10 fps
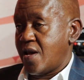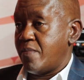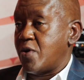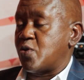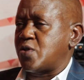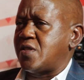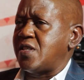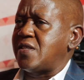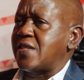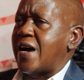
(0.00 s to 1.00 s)
because
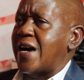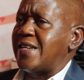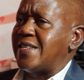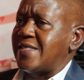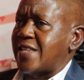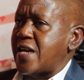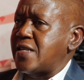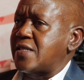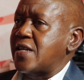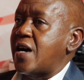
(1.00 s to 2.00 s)
these are
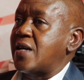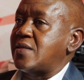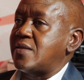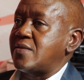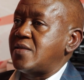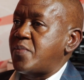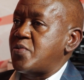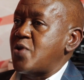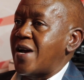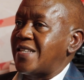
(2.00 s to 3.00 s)
designed as
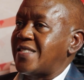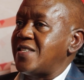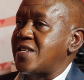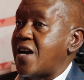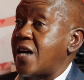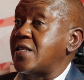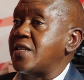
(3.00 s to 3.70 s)
WRC cars,